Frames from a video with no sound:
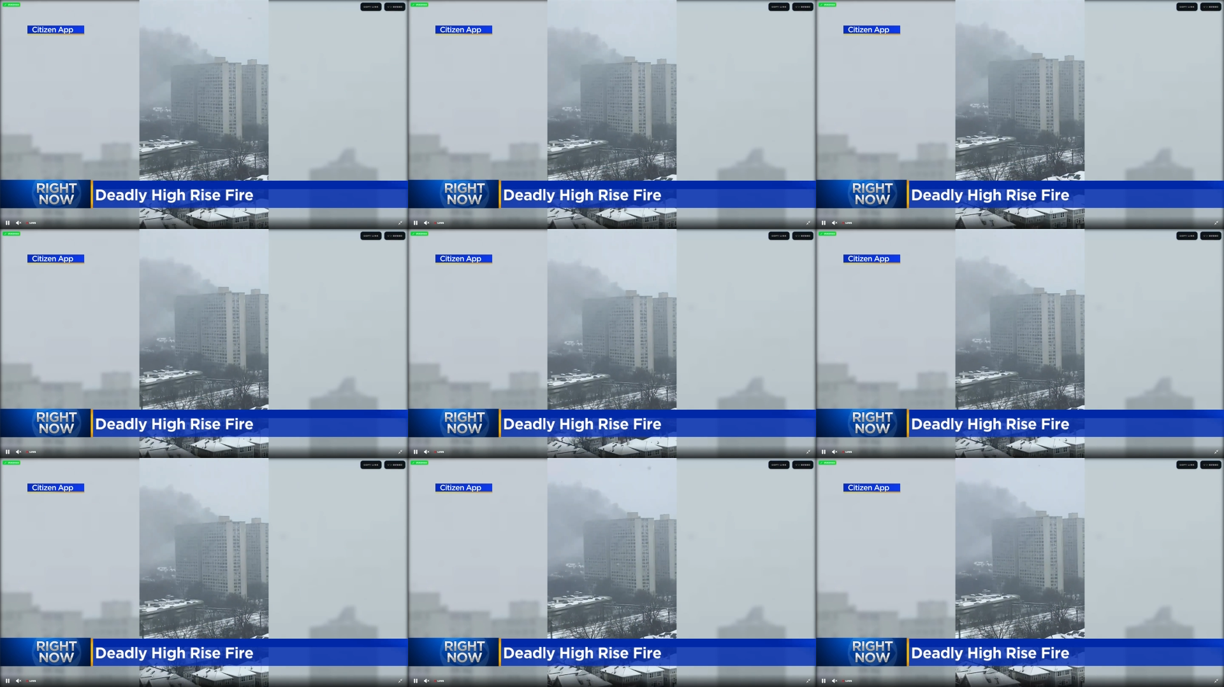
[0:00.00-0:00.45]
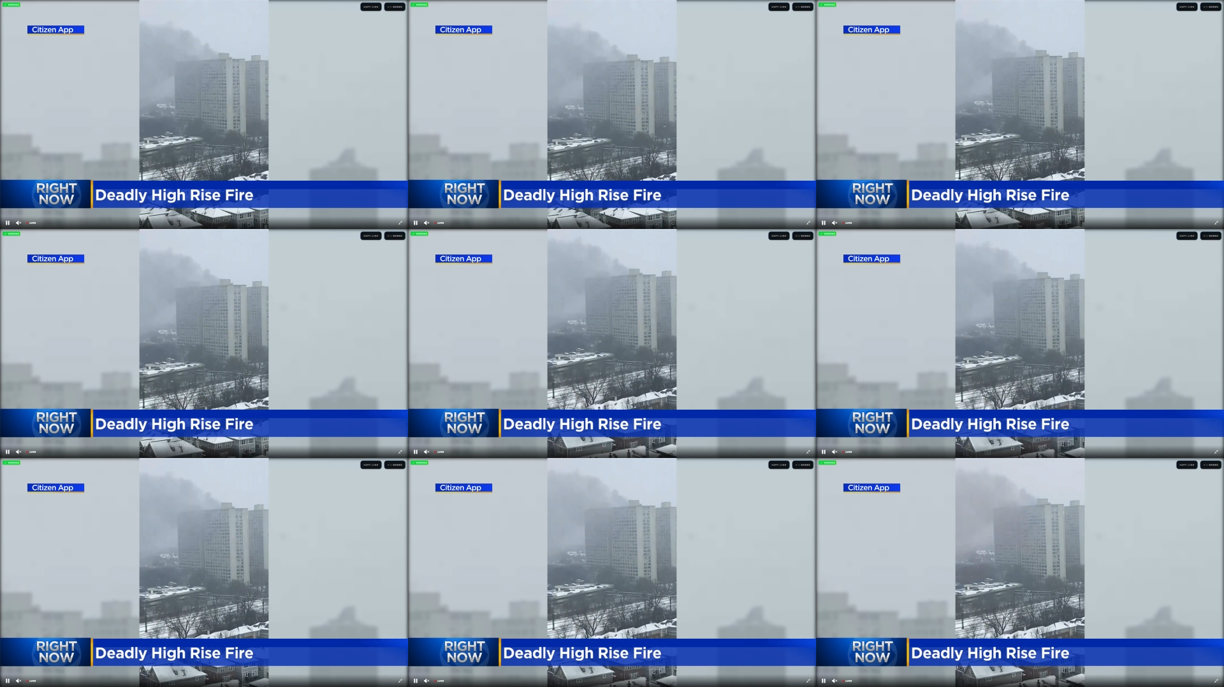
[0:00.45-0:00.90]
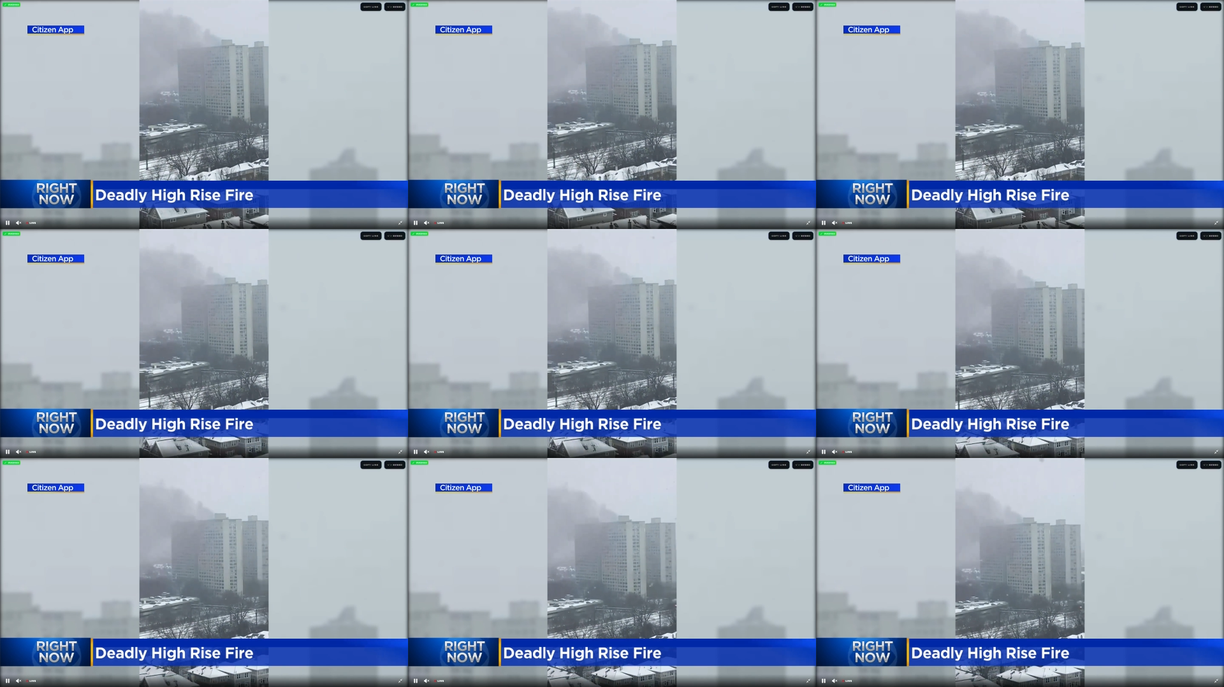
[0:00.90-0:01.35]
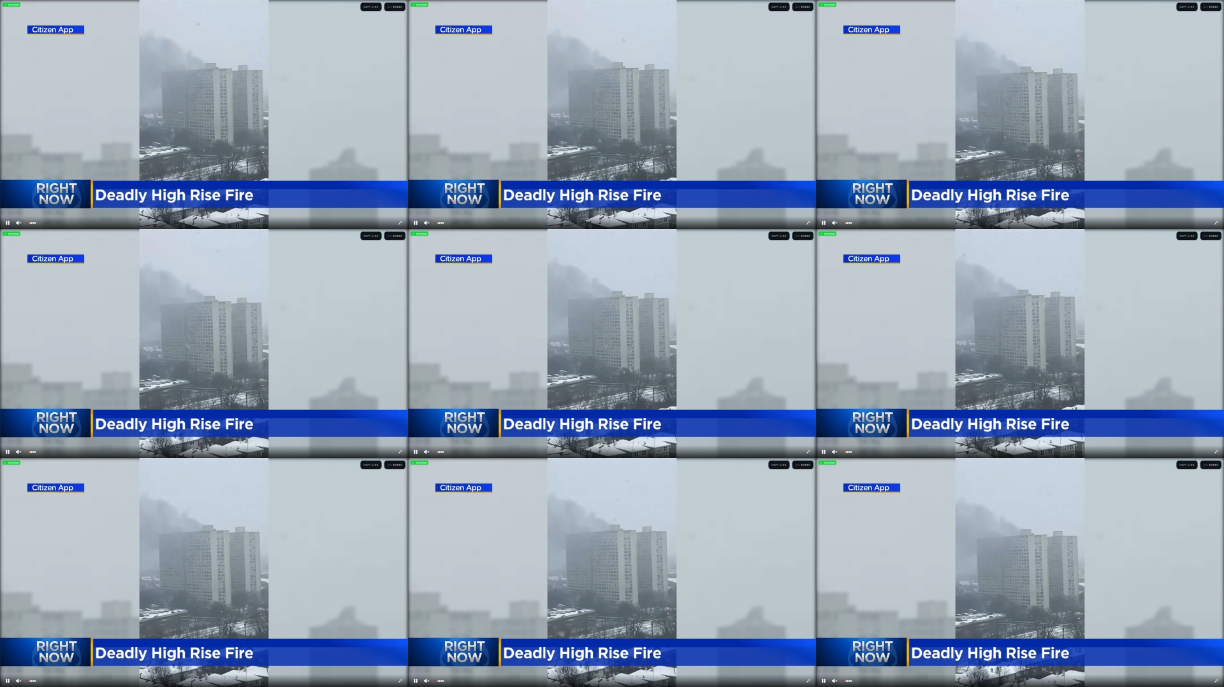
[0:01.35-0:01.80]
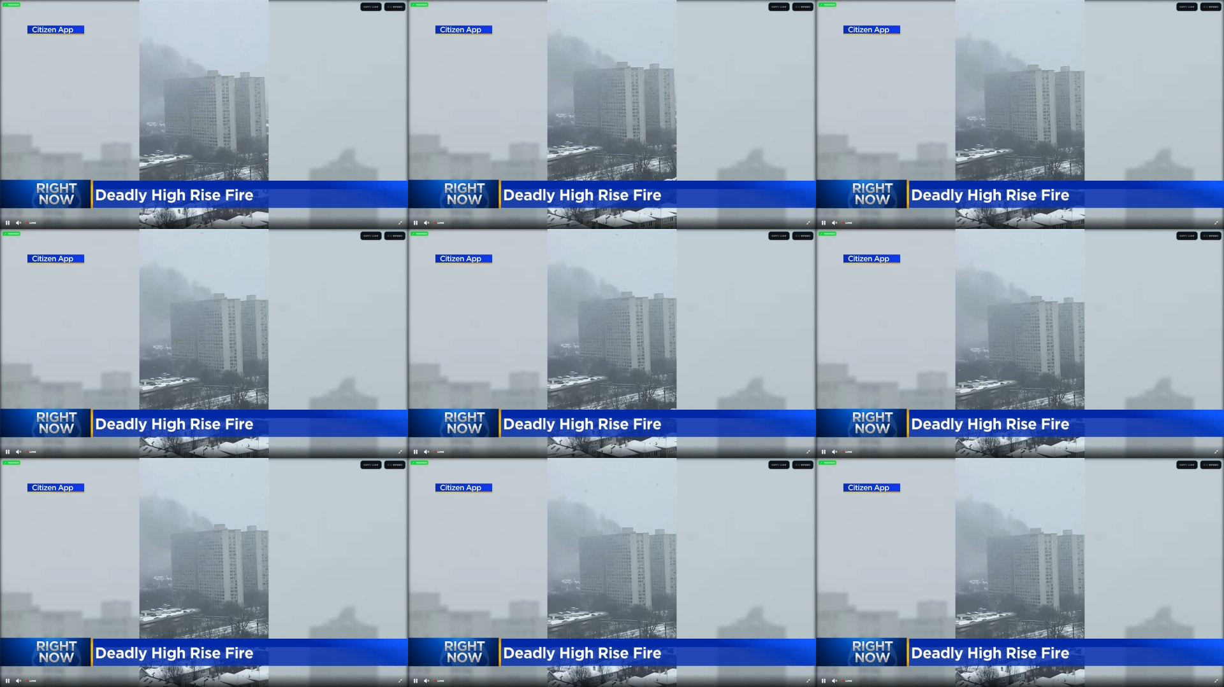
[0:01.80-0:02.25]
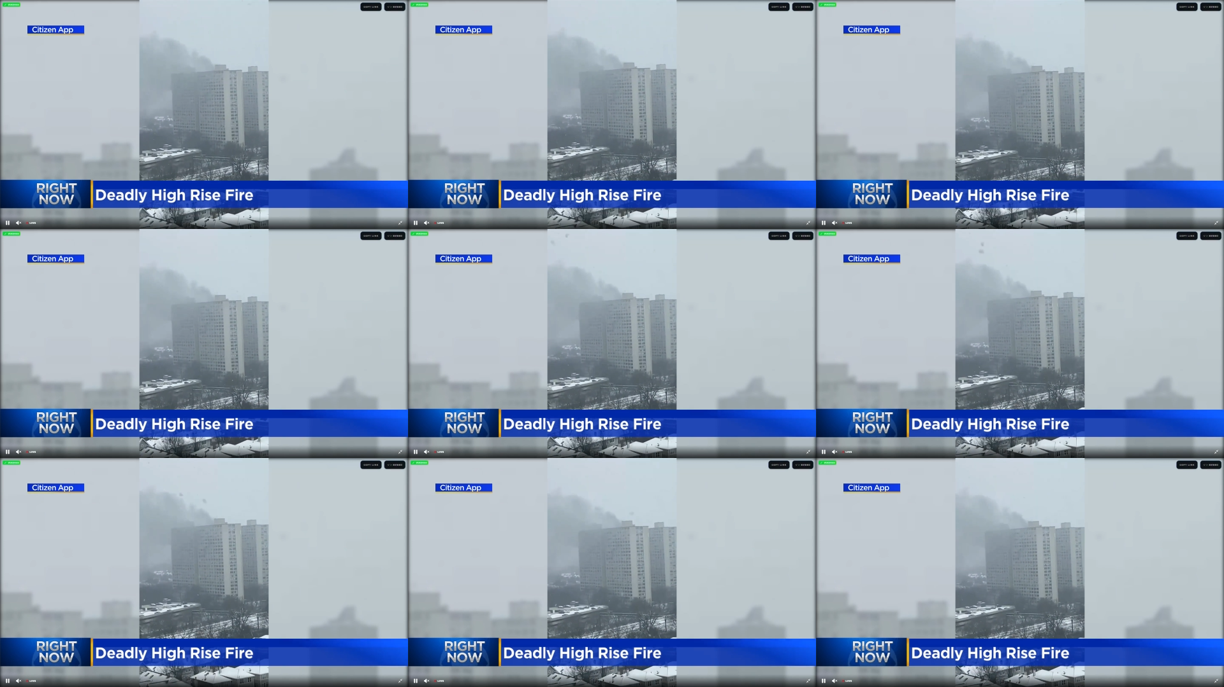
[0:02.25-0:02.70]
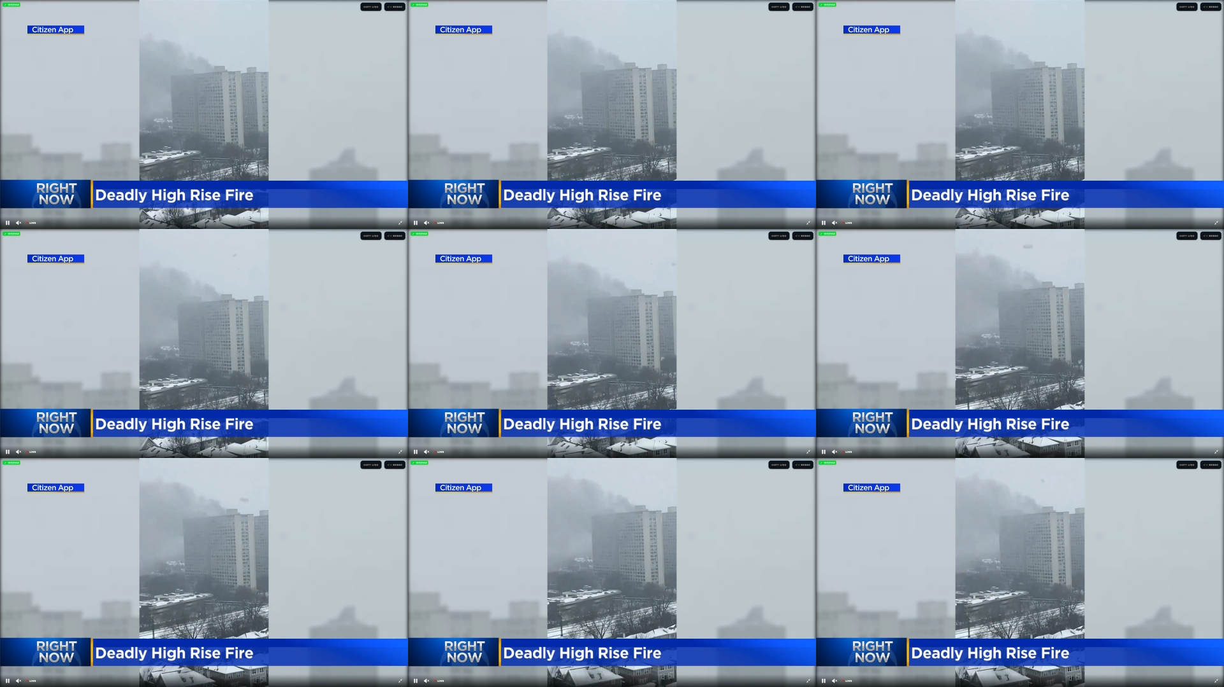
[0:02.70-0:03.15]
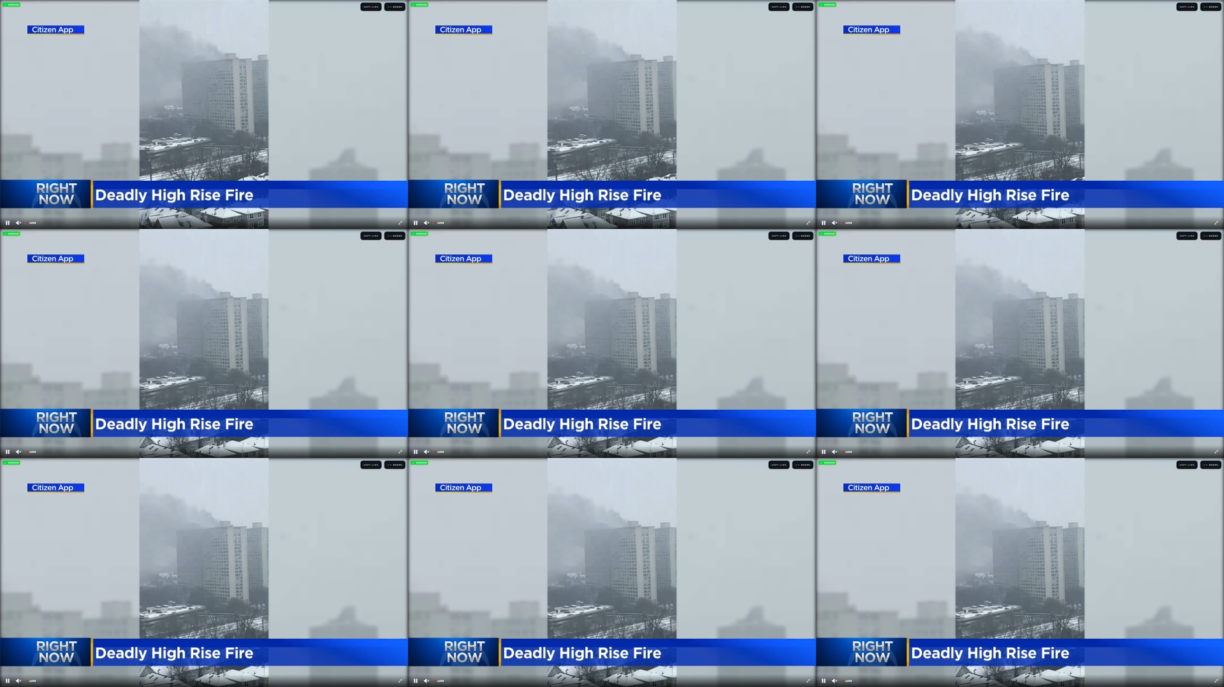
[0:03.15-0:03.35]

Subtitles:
(no speaker visible)